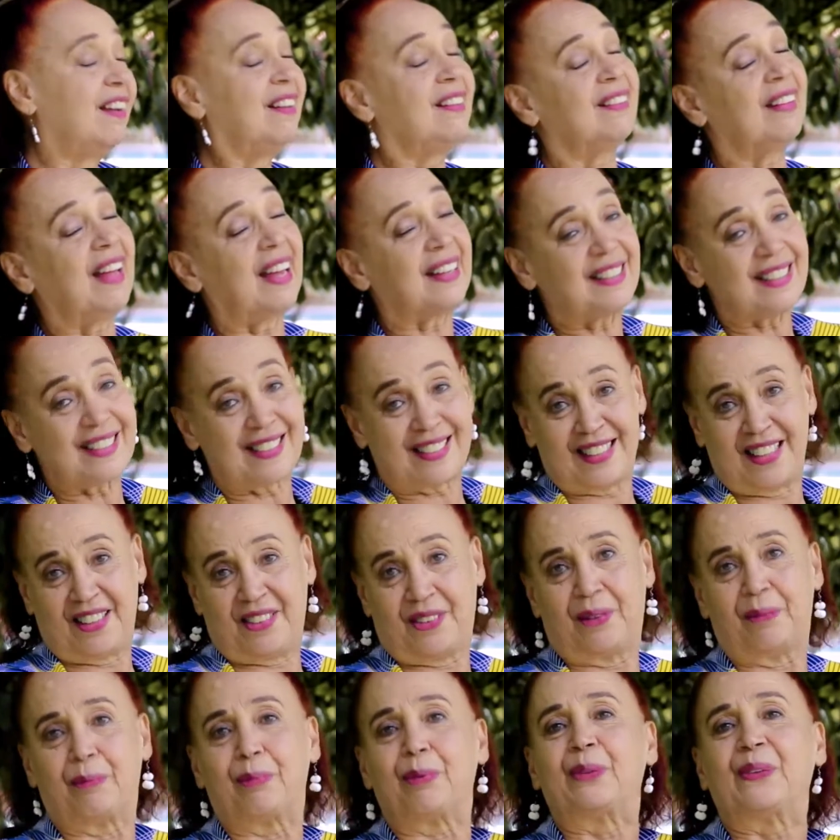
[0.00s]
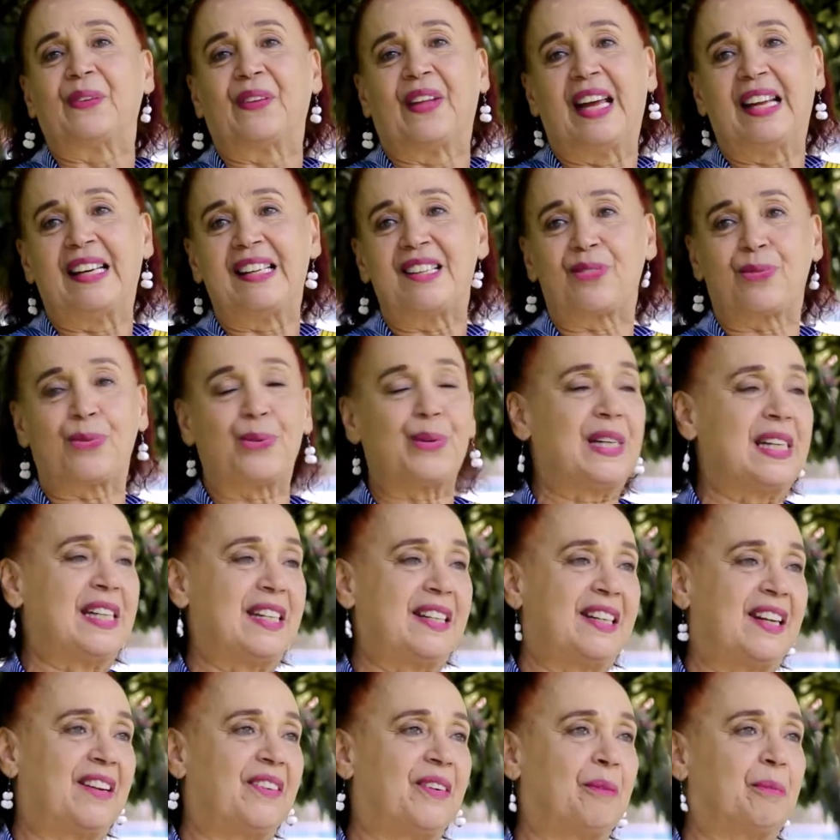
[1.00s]
That is terrible. That is really
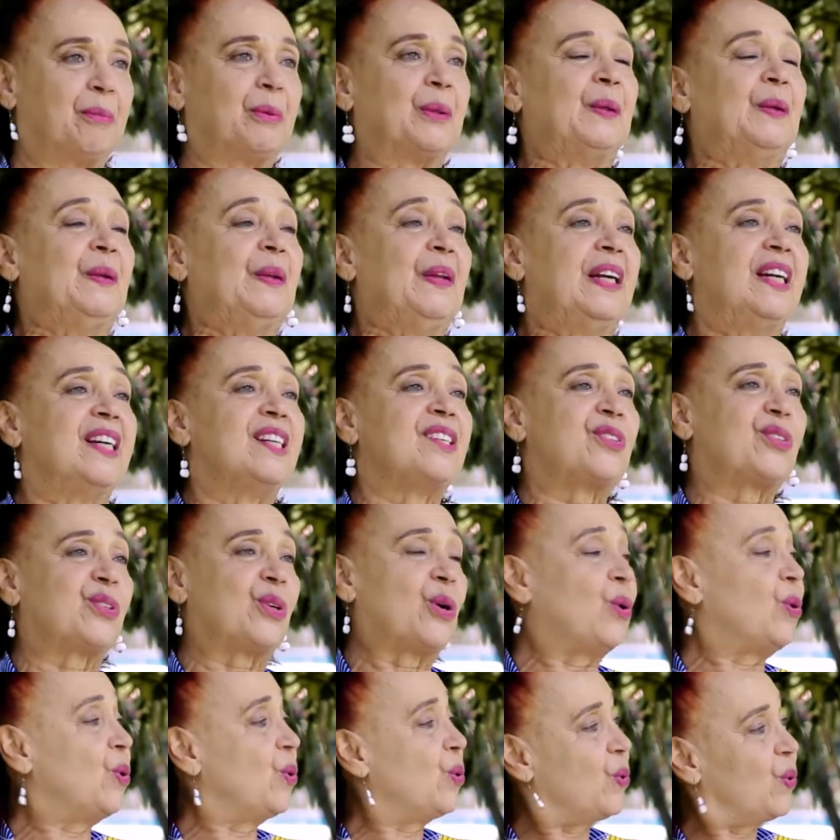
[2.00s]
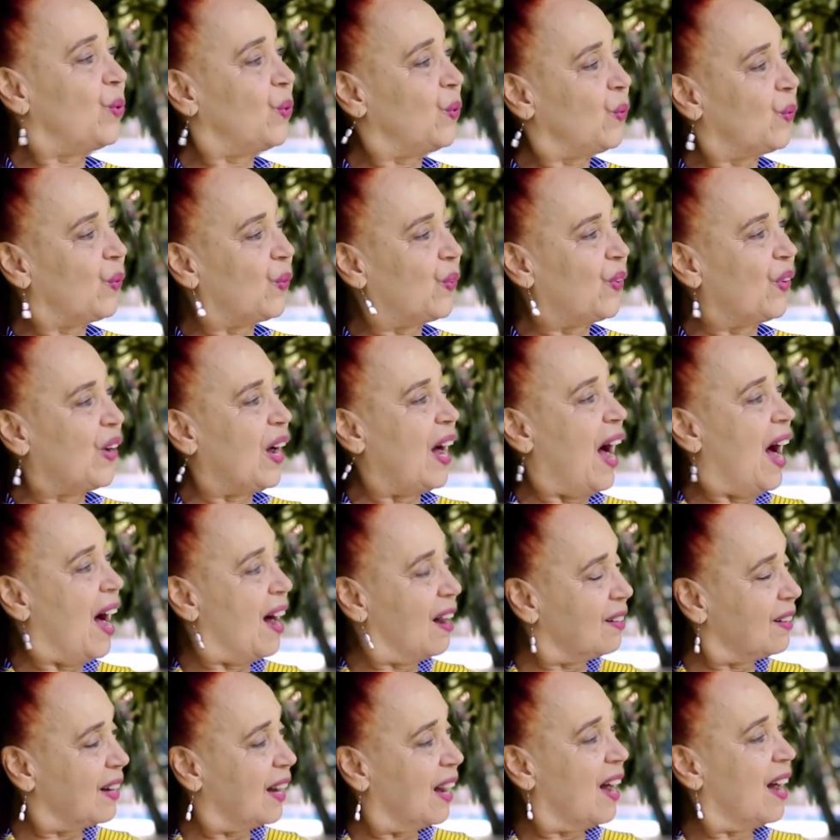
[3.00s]
terrible. So
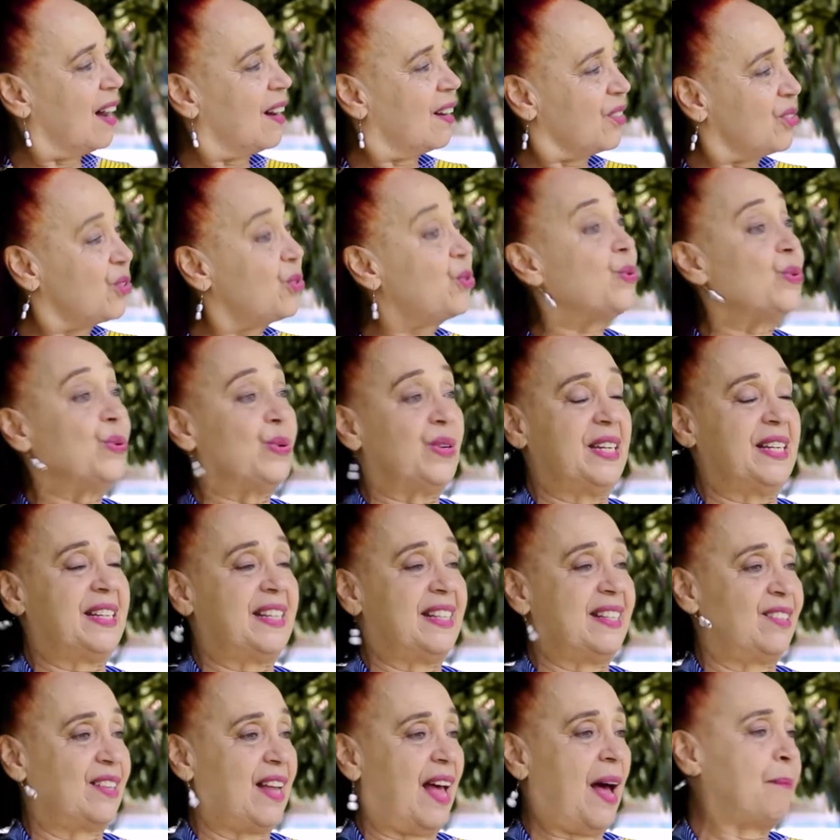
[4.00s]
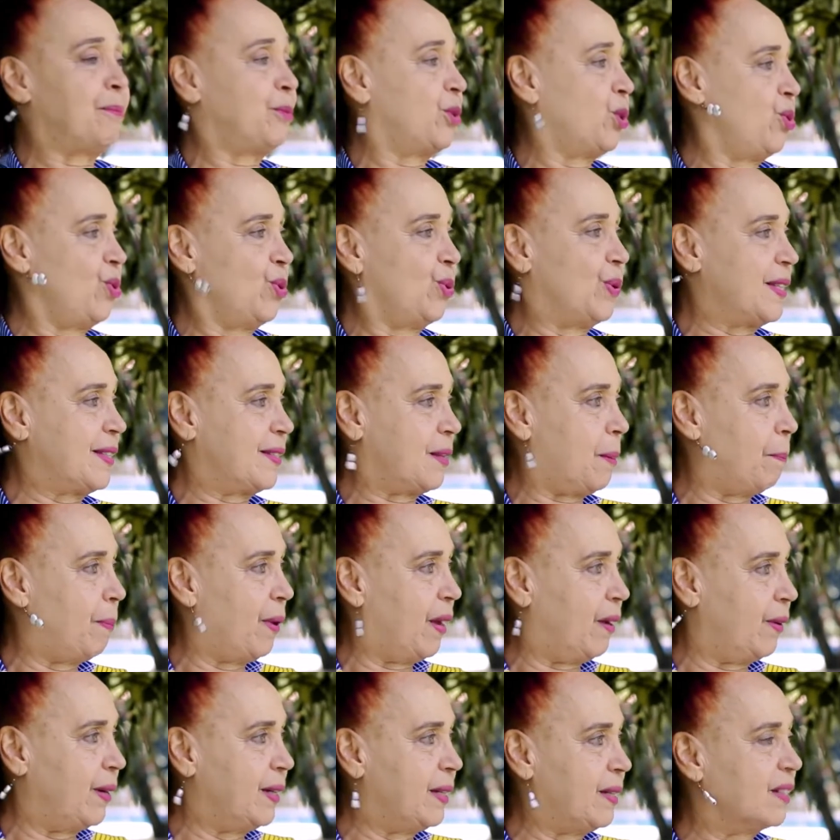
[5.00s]
it is up to you as a
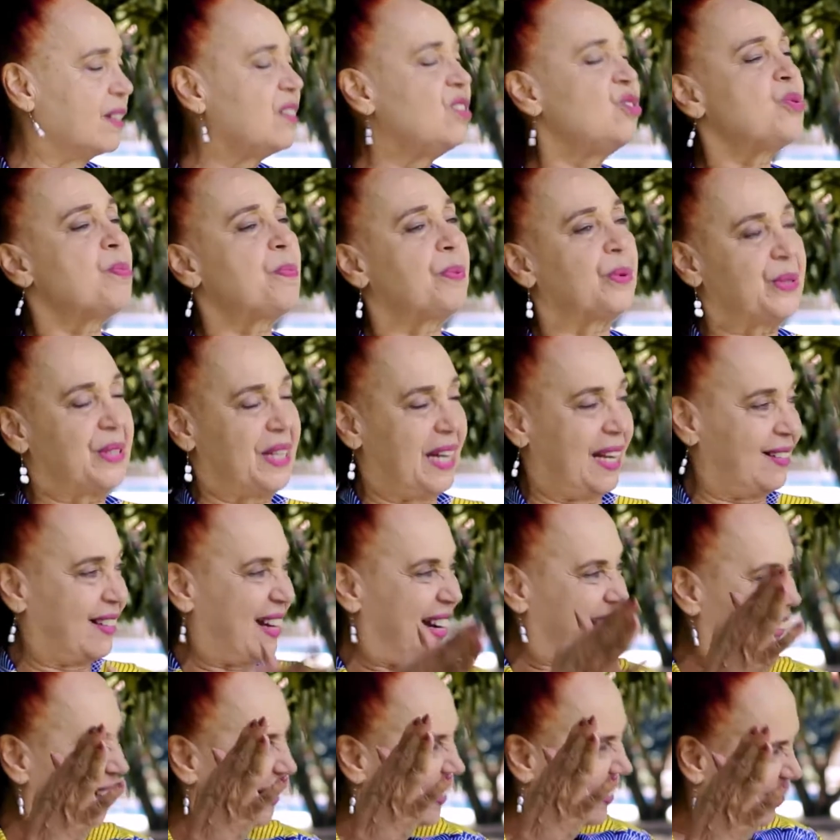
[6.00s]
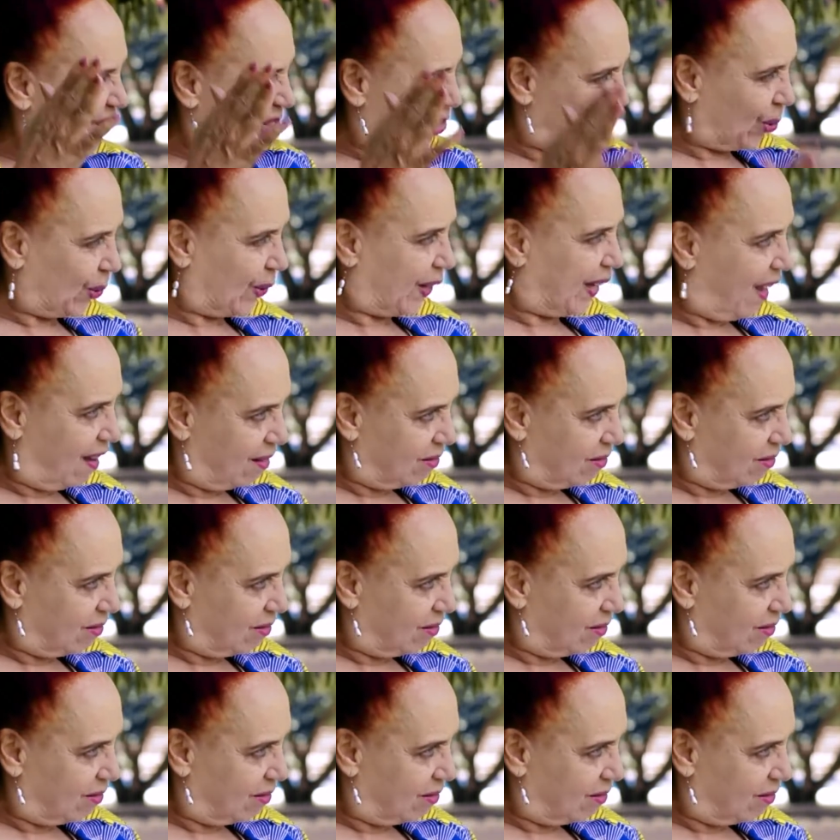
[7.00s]
parent. You protect at least your girl.